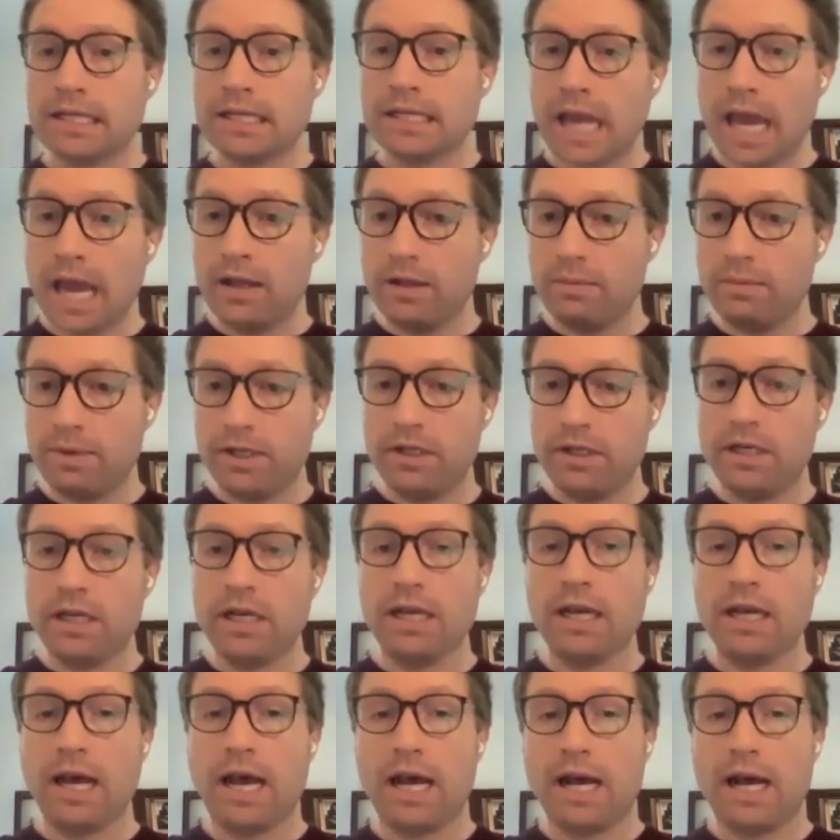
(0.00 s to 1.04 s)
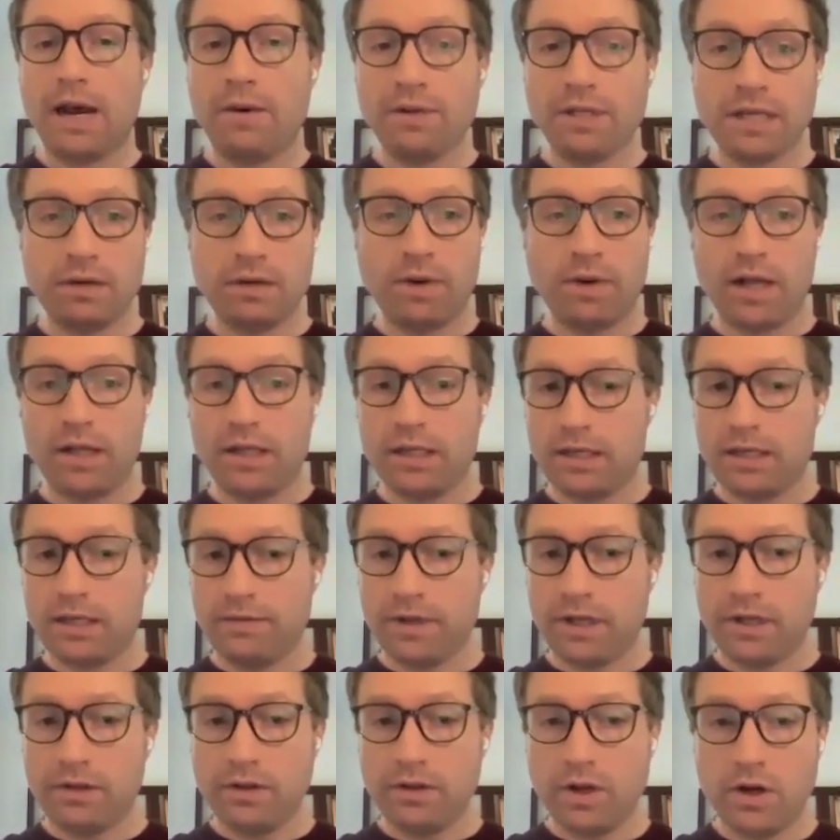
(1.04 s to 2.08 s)
Scalability, I would say
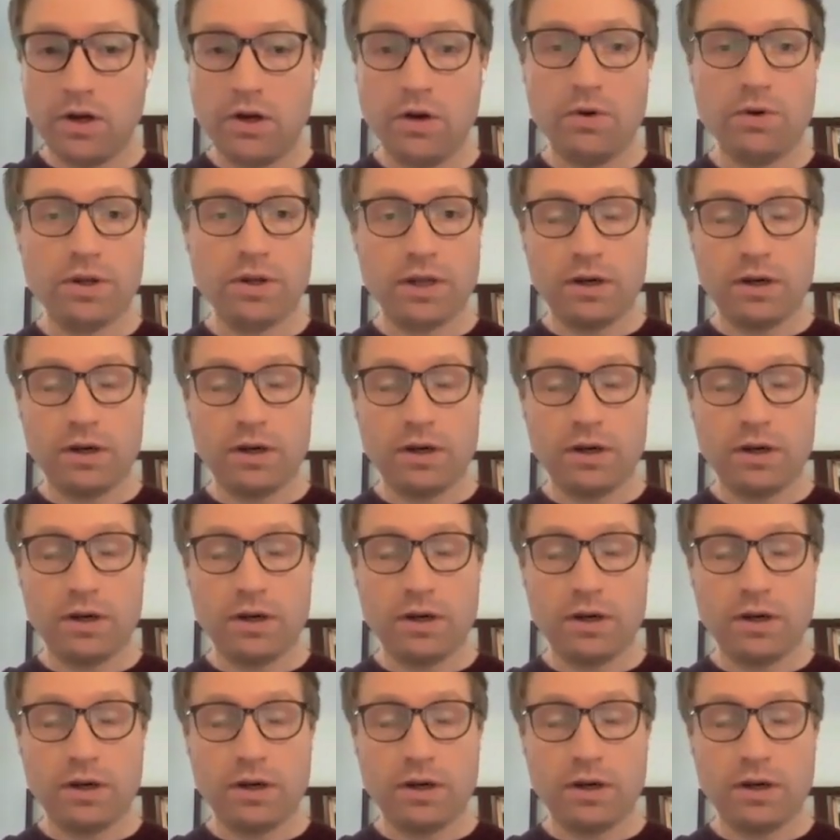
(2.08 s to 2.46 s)
relatively low.